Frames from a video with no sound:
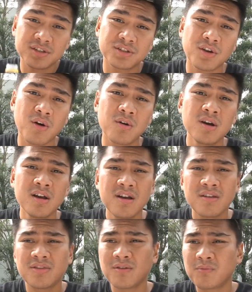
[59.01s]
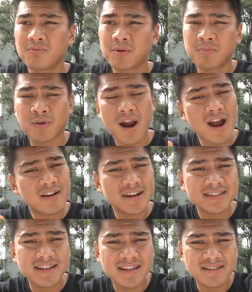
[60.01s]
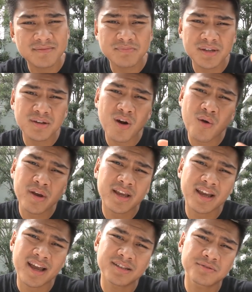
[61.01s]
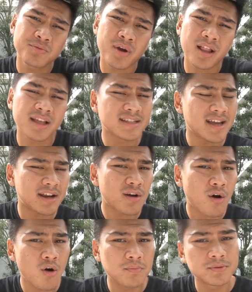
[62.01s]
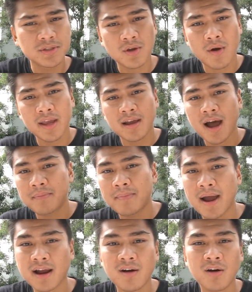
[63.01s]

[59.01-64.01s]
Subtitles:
So the progress hasn't been going as well as I'd hoped, so I got back